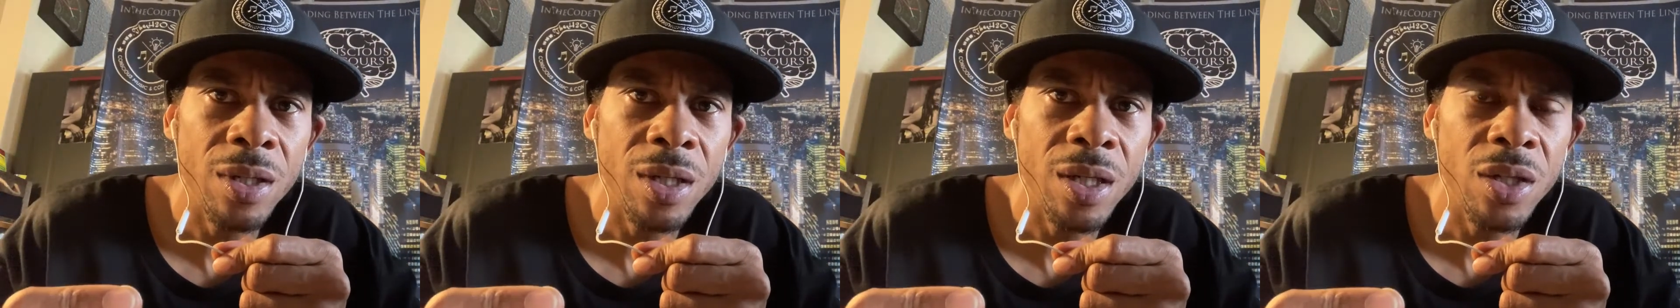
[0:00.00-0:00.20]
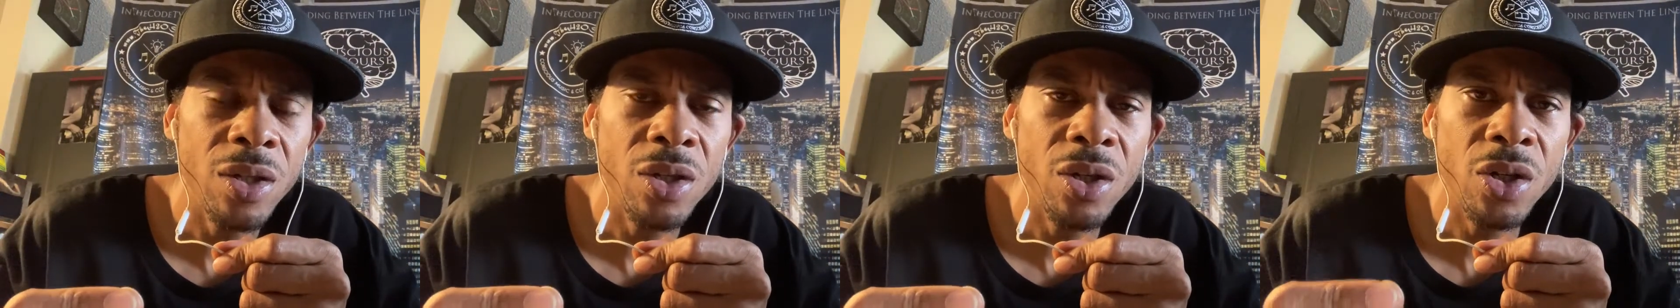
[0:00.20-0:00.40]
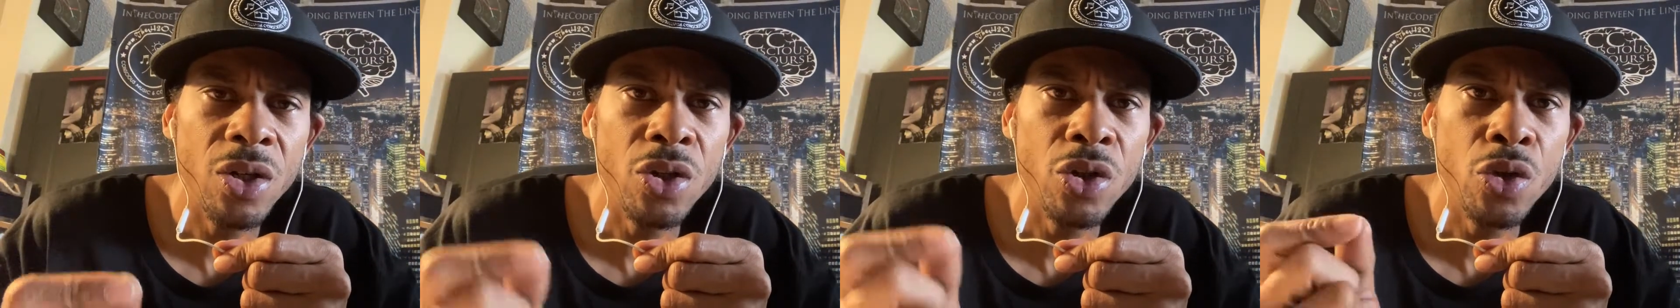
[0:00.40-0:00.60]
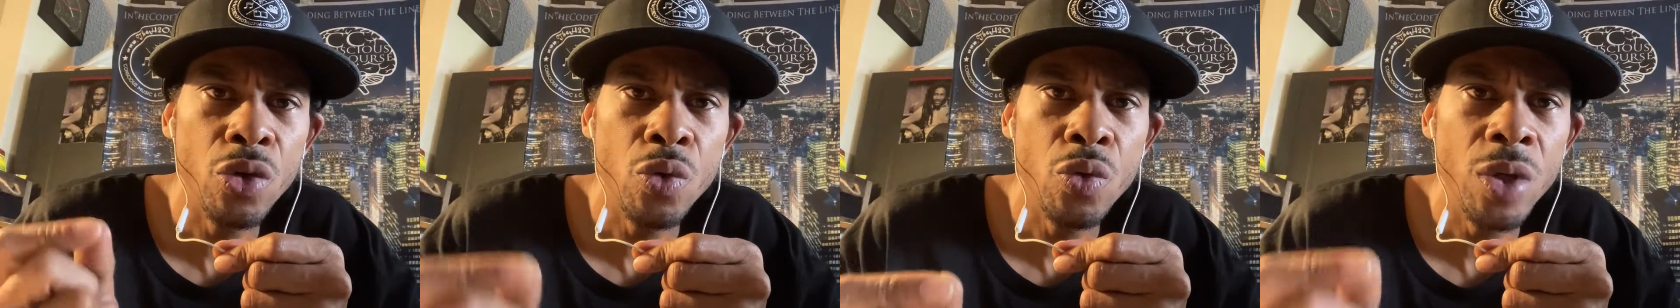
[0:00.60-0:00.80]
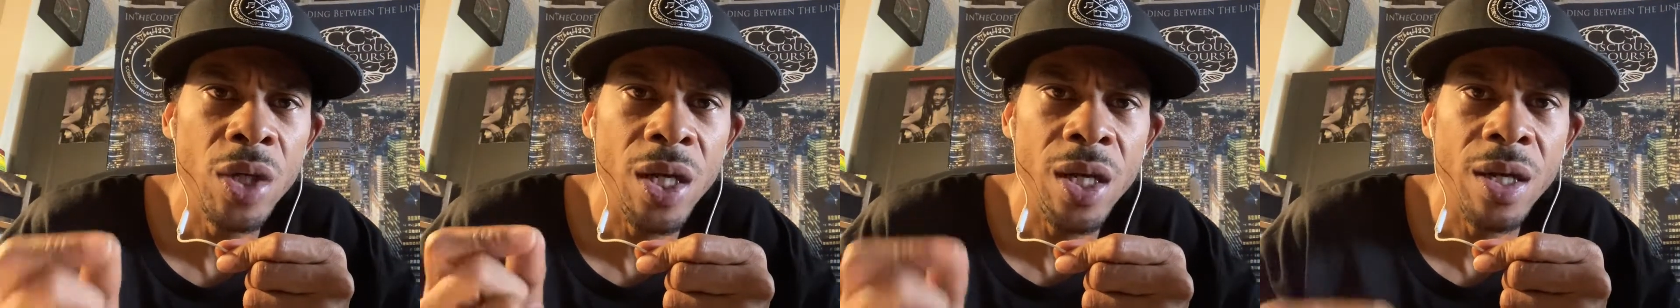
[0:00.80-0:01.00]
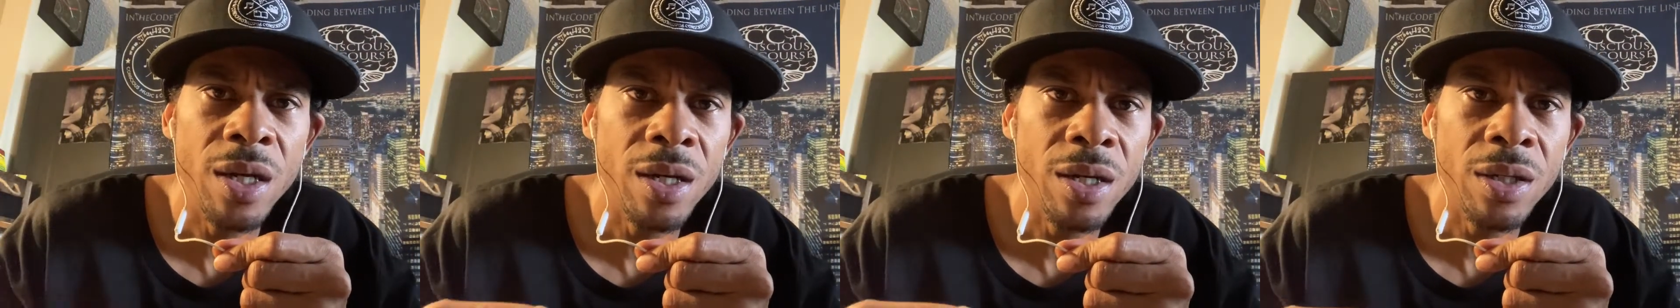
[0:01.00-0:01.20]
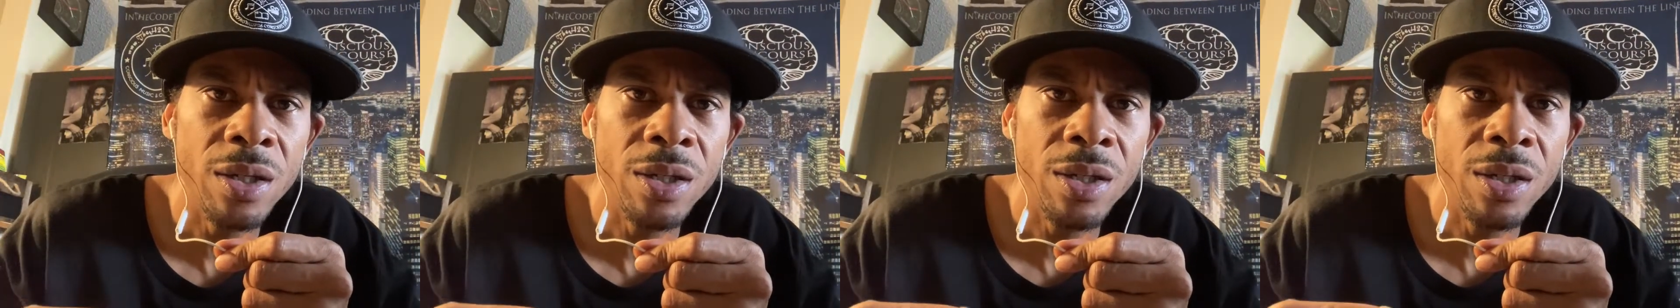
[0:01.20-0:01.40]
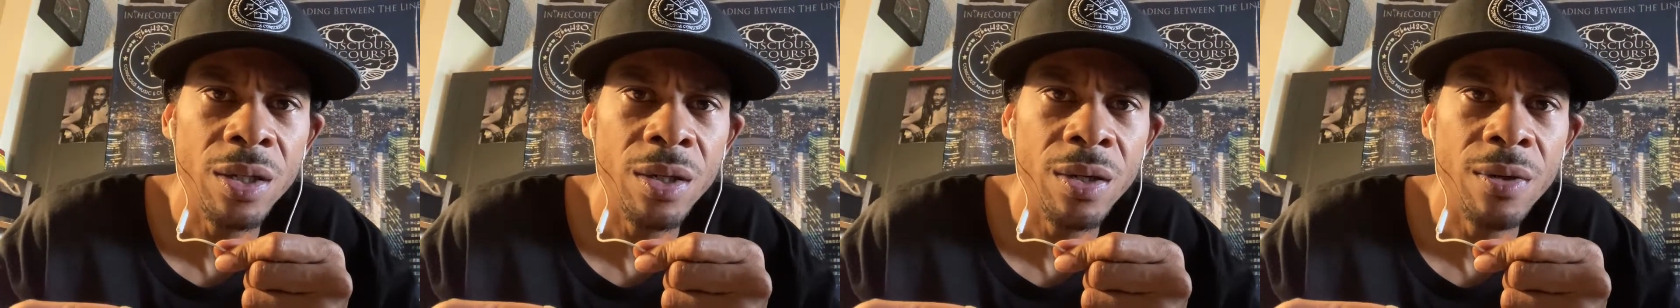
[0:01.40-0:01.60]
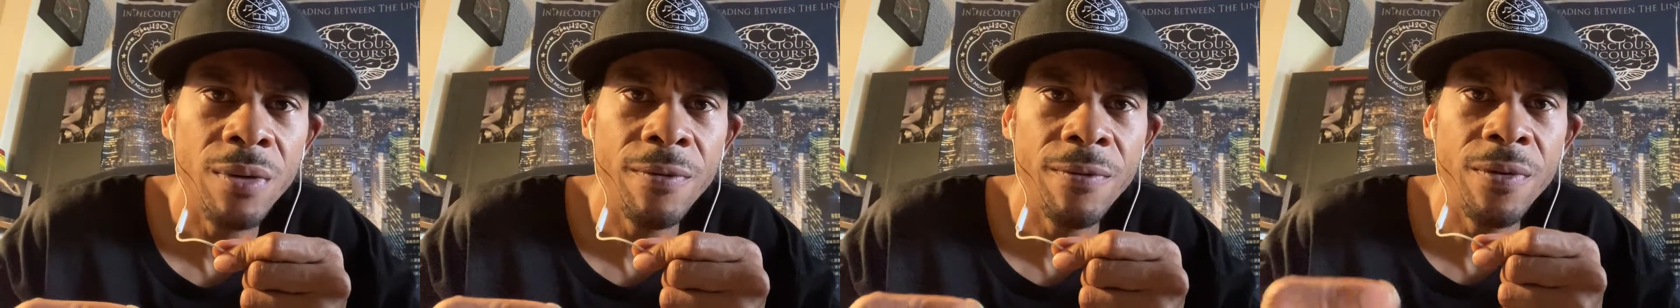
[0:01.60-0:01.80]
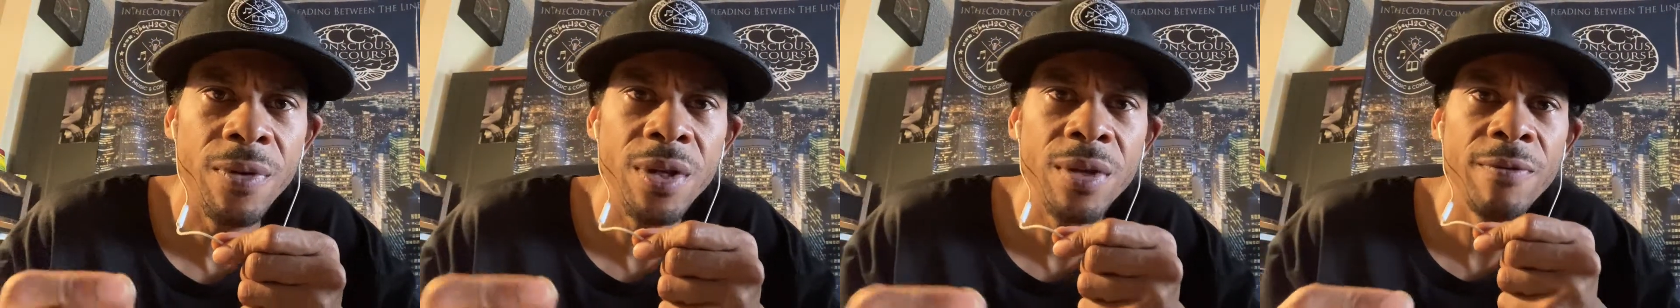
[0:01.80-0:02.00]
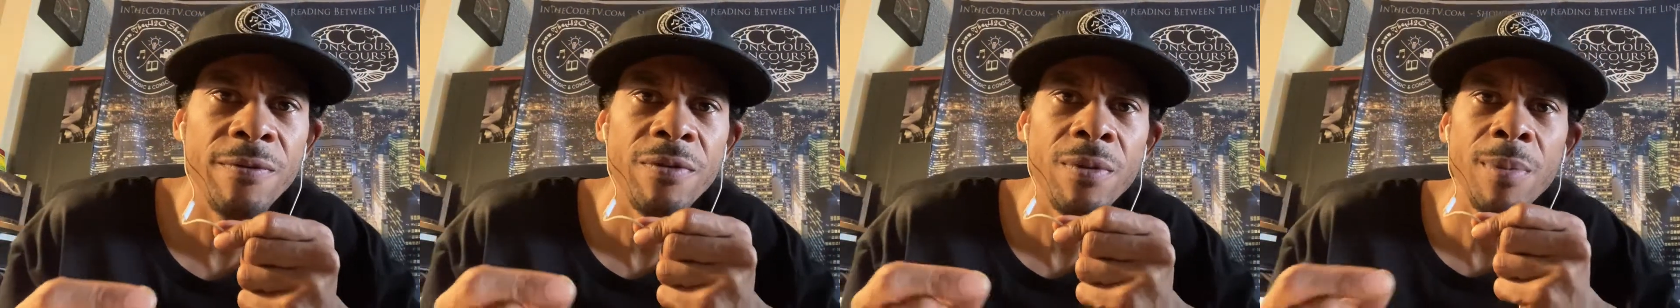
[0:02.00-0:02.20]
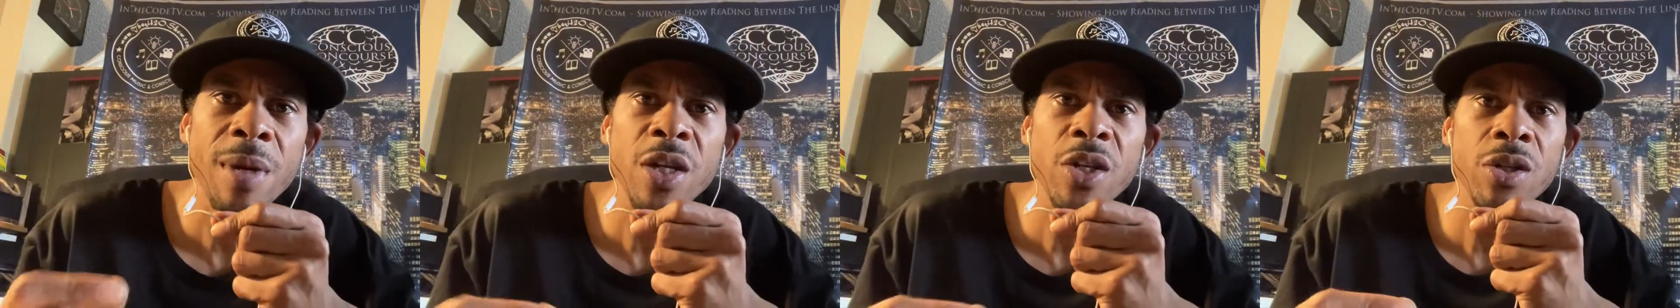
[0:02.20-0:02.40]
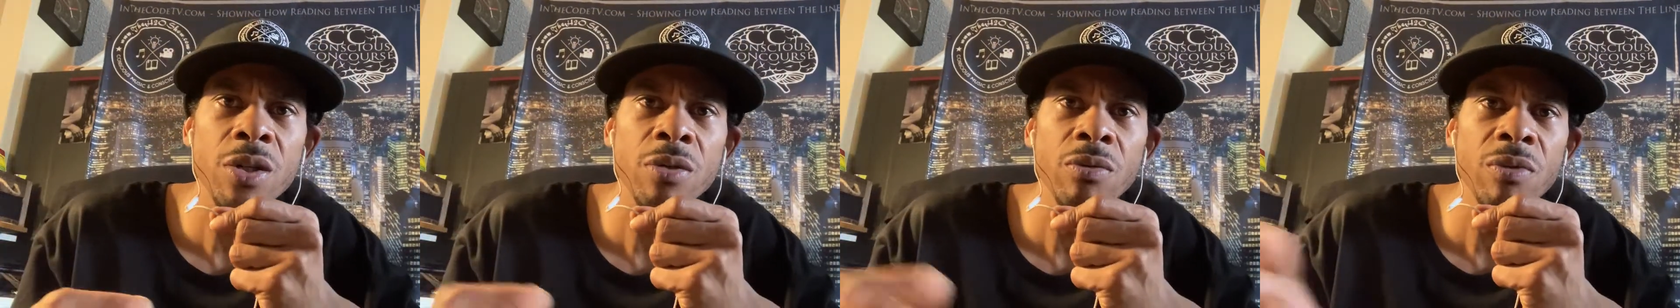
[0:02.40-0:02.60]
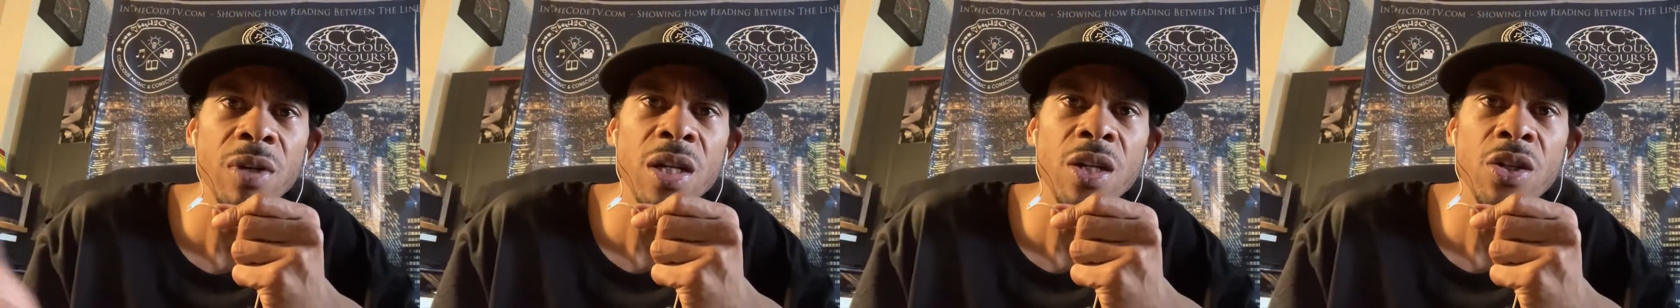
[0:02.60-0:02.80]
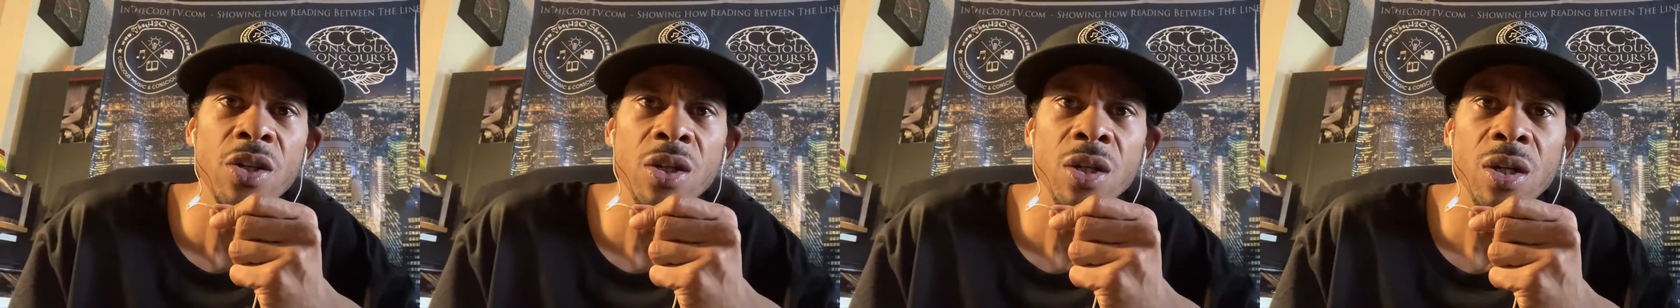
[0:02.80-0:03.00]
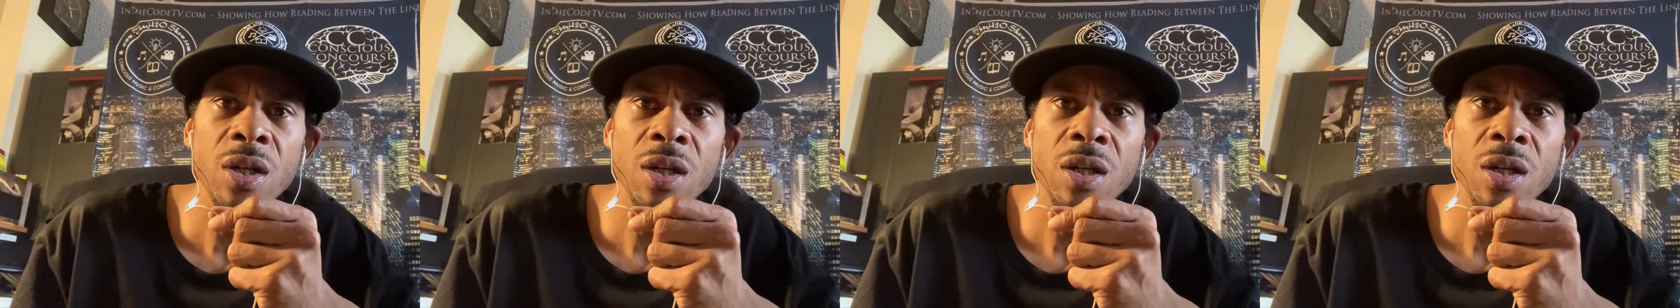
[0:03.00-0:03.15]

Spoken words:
It took 2 years for the information to reach